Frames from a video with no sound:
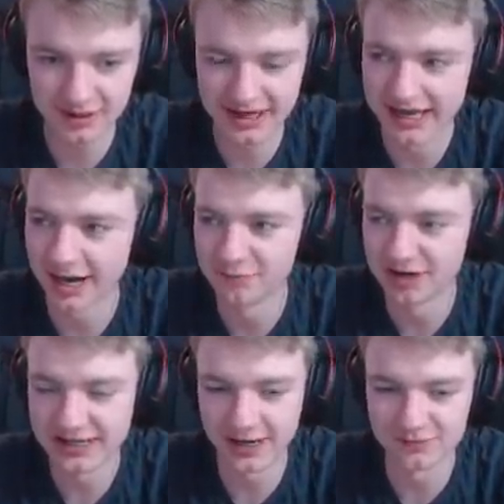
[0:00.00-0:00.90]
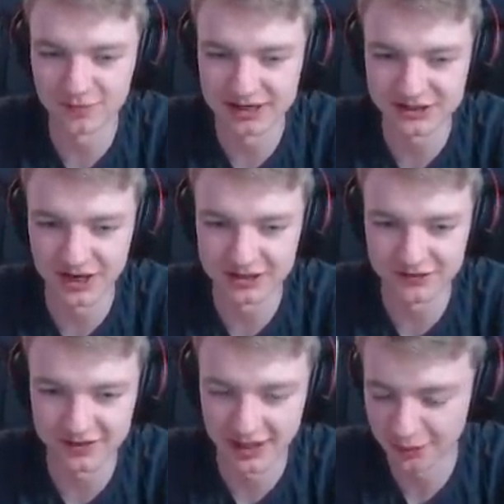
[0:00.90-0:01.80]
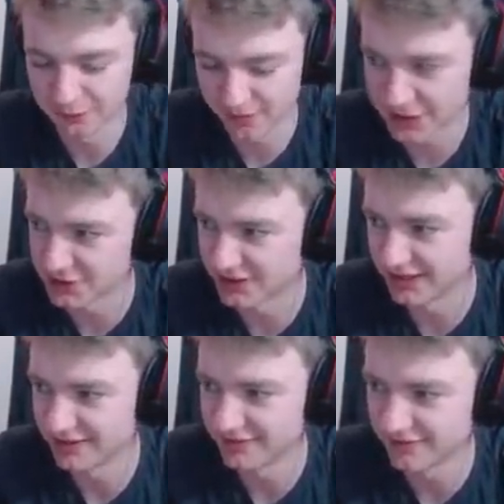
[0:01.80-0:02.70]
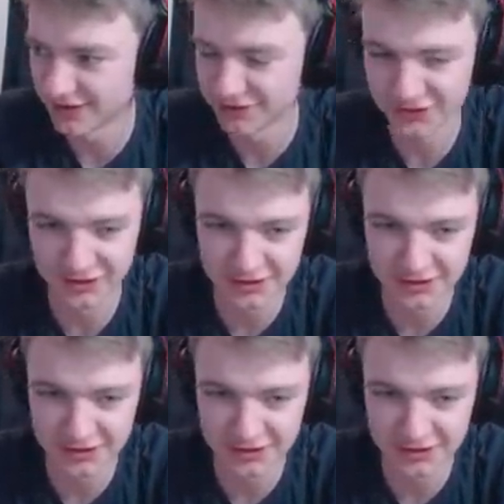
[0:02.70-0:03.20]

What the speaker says: Okay, I'm really starting to feel a little pressured here, fellas.